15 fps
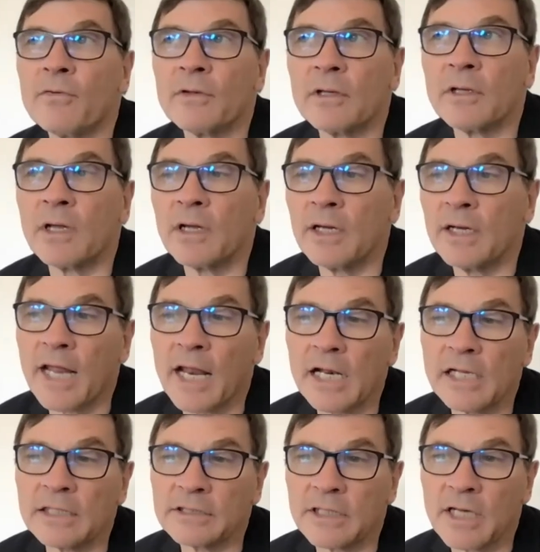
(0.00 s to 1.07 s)
And in, in
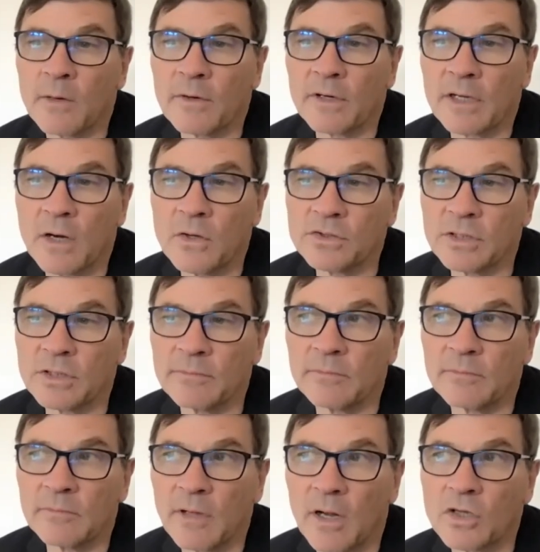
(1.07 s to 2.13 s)
analytic network coaching,
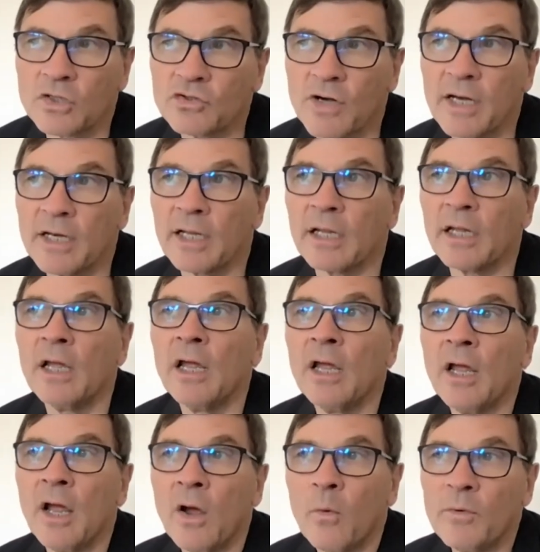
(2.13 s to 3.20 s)
our training,
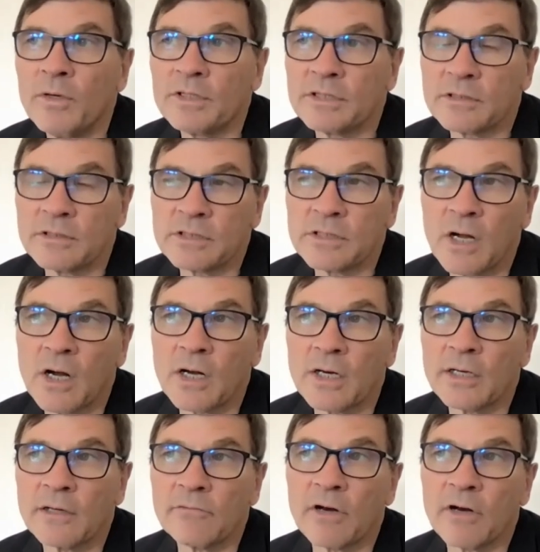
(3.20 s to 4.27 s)
we
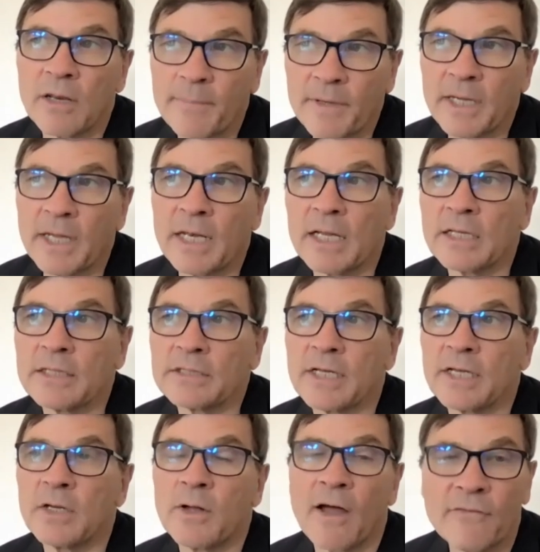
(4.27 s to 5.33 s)
start right at the beginning and
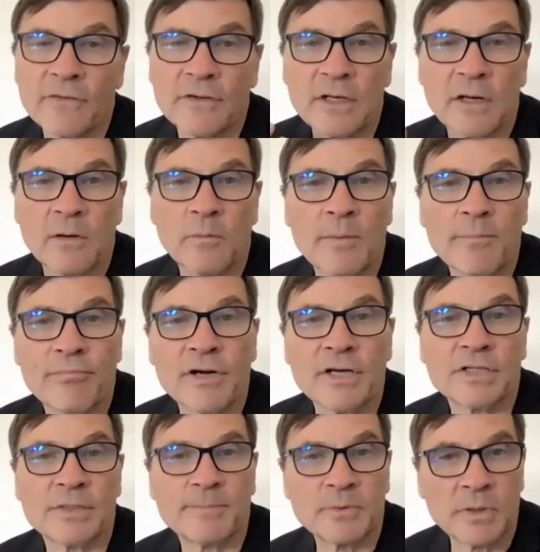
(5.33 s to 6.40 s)
say you have you know we
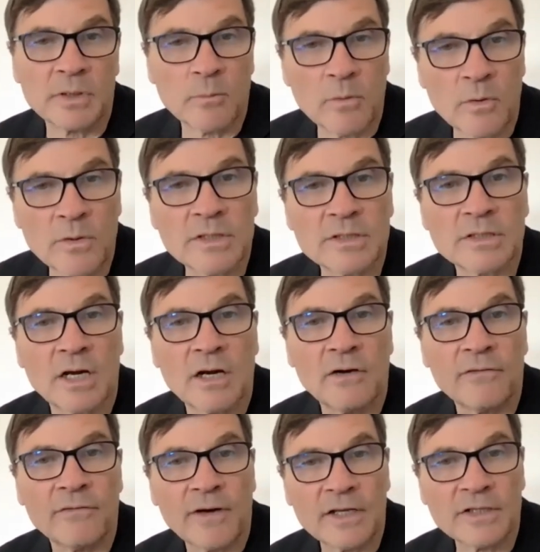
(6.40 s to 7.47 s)
bridge between the wounded
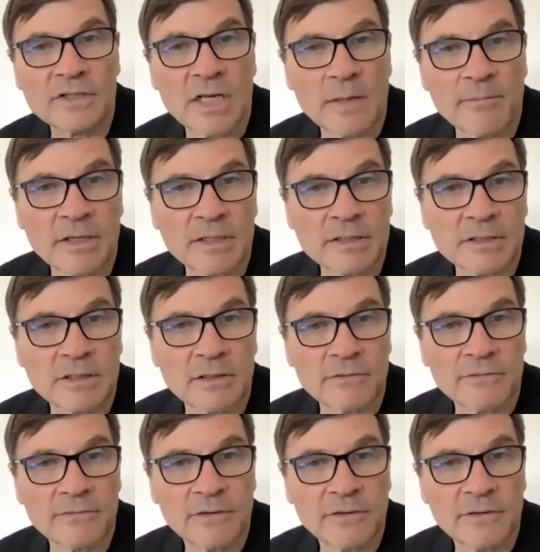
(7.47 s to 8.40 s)
self and a celebrated self.